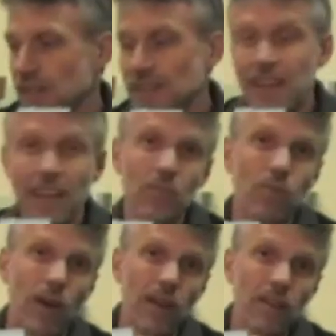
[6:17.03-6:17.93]
The
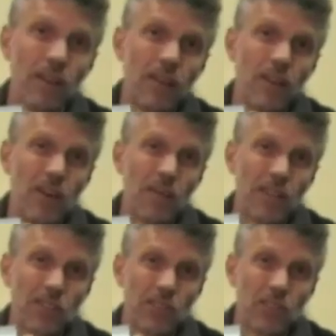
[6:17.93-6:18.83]
next one, I'm
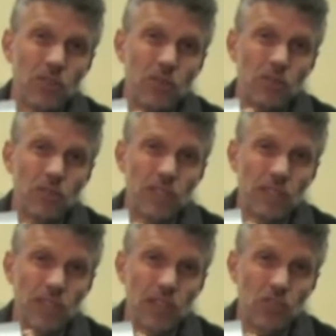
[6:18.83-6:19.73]
actually
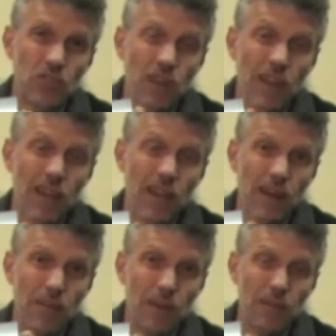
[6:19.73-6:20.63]
using a trailer
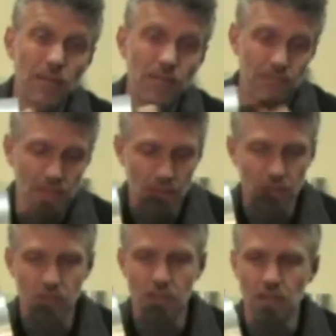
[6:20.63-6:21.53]
hub.
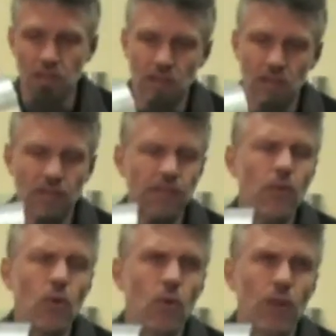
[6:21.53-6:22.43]
It's a
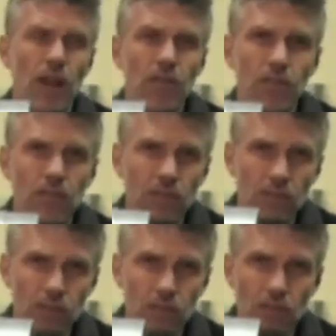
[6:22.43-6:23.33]
Ford
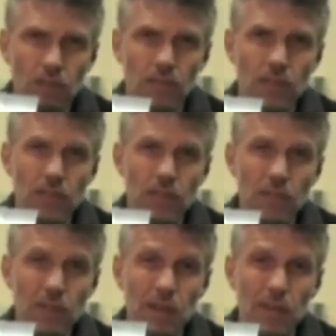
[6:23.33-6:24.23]

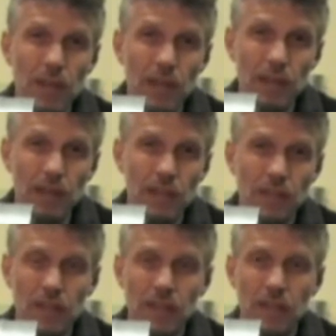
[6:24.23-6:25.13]
150mm
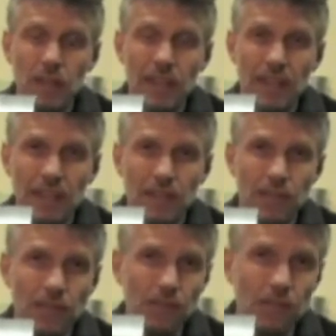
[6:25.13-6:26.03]

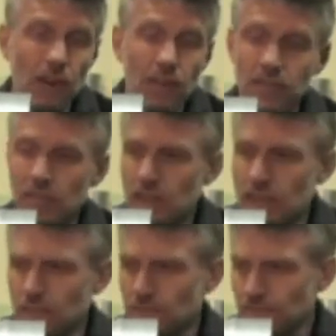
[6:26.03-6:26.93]
5-stud.